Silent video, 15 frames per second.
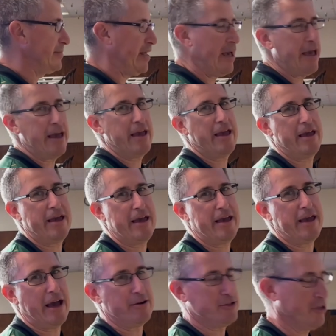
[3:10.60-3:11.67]

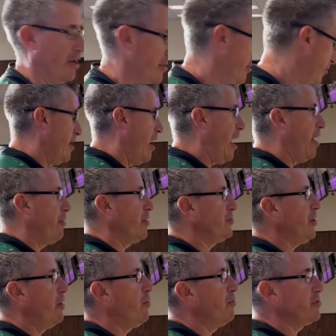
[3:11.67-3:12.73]
Yay, house shots. All right, we're gonna
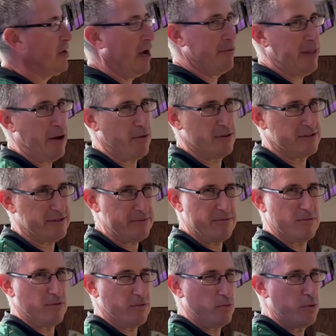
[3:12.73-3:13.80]
try one more time. That one was
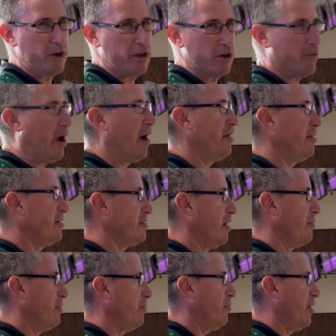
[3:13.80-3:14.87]
wheel around it because
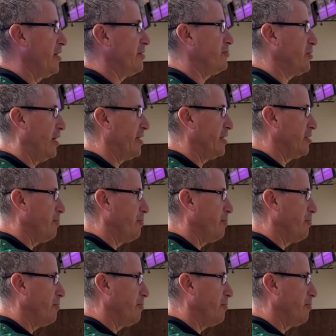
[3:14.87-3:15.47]
I wanted to try to get the